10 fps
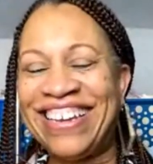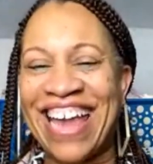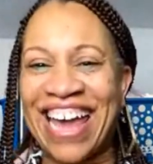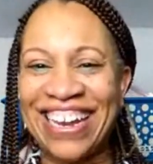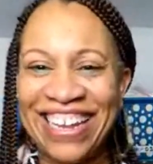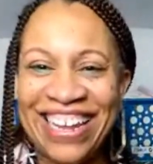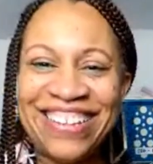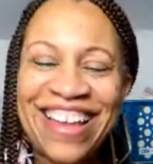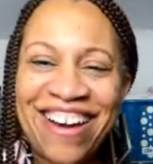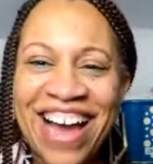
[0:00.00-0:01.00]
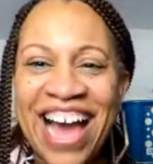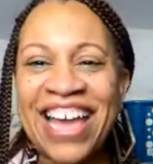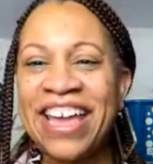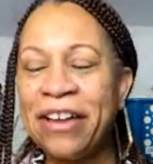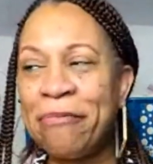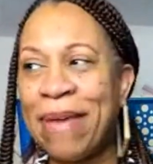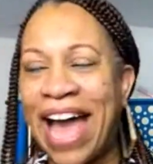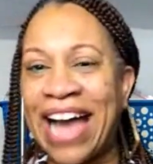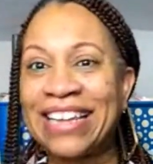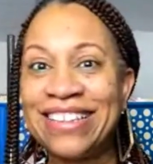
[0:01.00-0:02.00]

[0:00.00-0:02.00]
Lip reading: Natalie. So I am back.